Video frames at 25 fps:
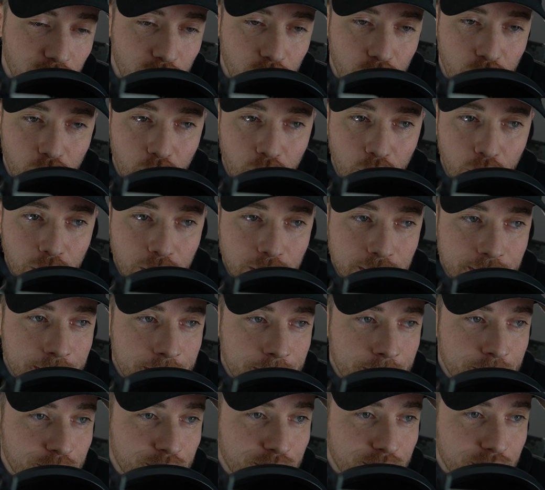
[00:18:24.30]
or,
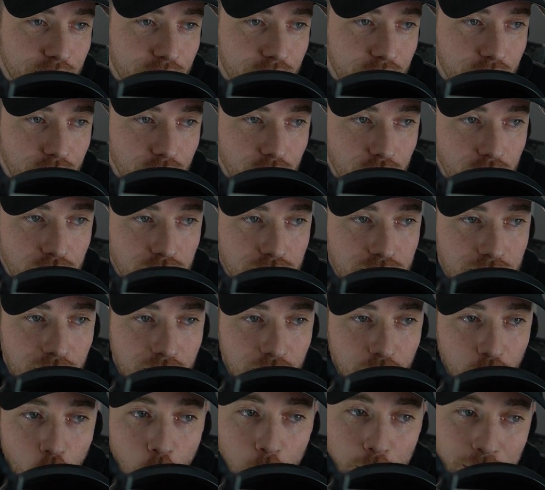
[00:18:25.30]
you know,
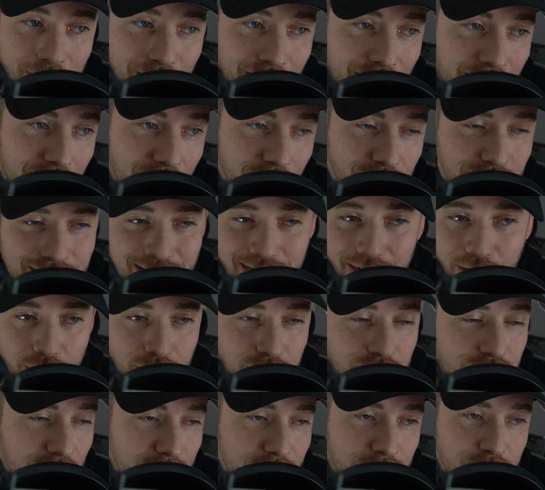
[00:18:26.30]
an open house, I don't know,
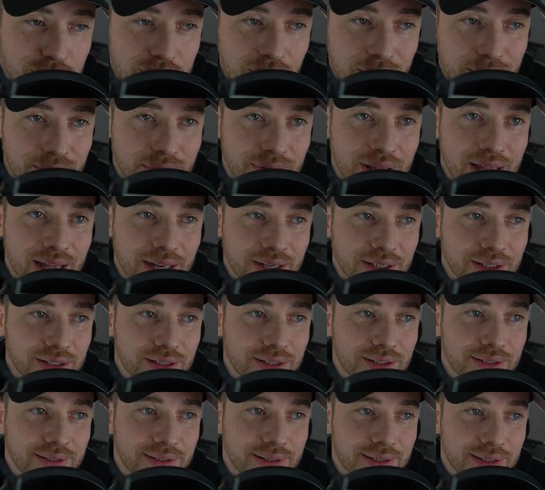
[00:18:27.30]
something that
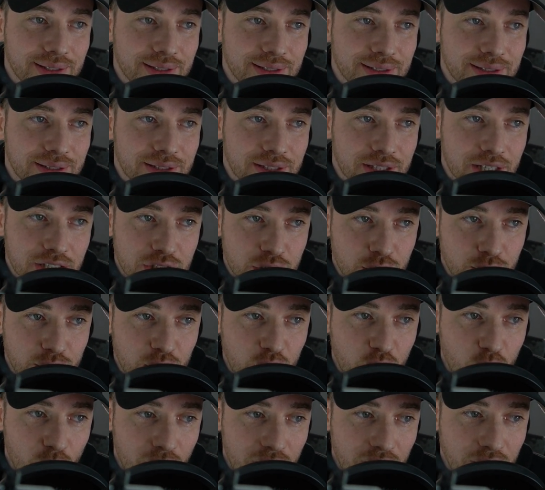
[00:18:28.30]
doesn't
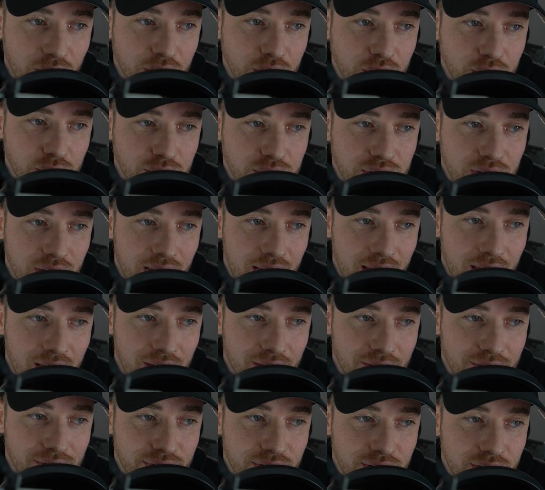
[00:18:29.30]
require you to
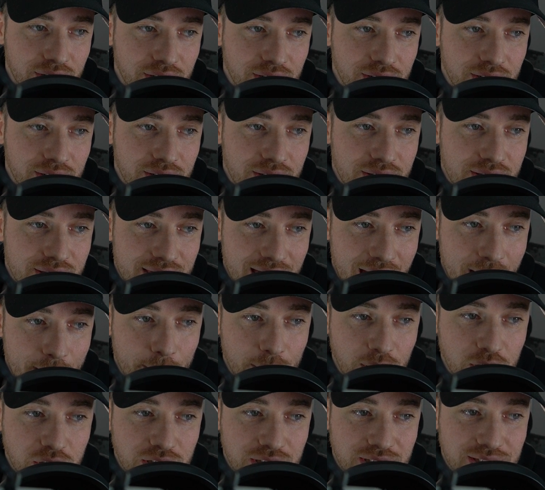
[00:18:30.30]
have that
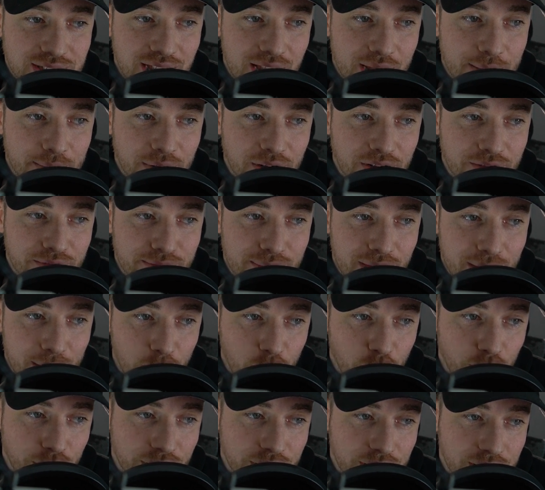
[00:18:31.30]
much excitement of
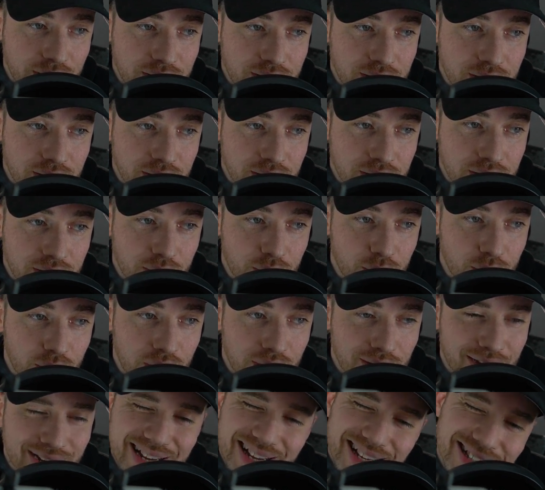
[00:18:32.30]
memory to want
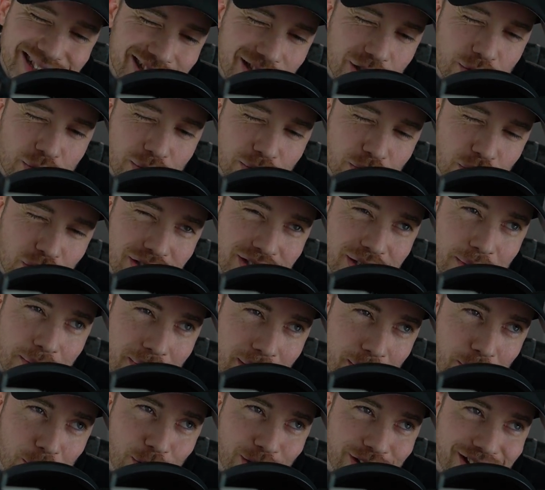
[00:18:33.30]
to, I guess that's what I'm trying to say,
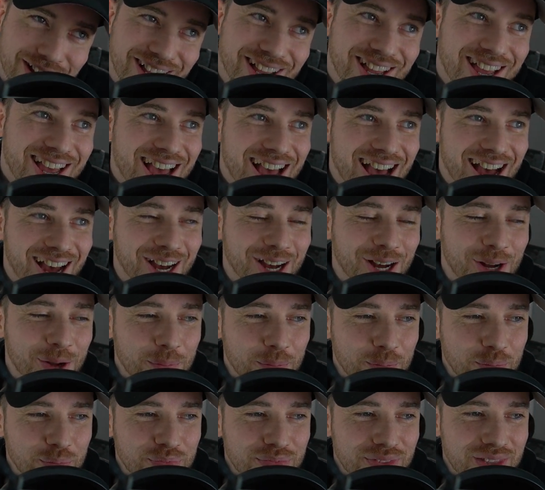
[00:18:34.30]
memory.
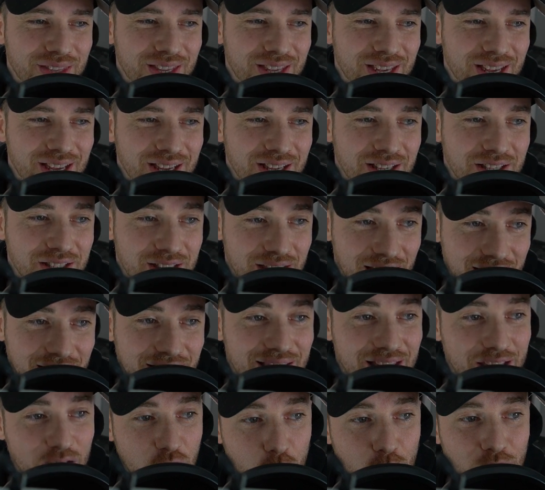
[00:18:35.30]

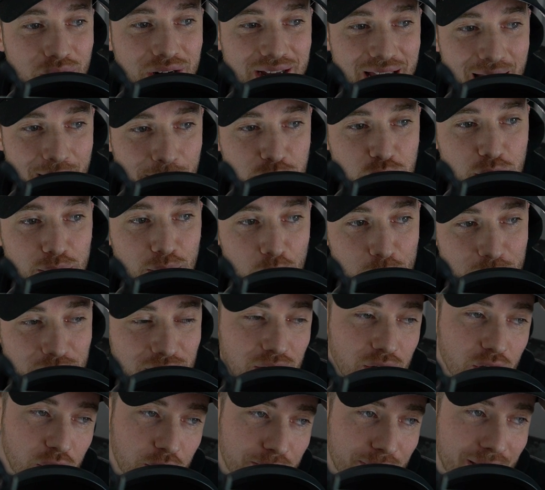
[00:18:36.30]
That you want to capture a moment
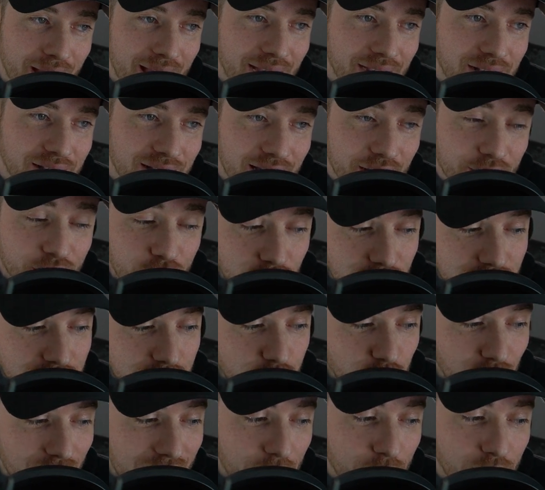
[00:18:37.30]
and look back. Like, for
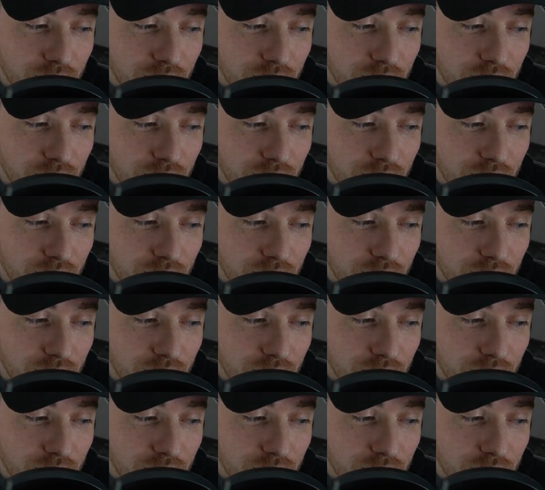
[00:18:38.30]
instance, when I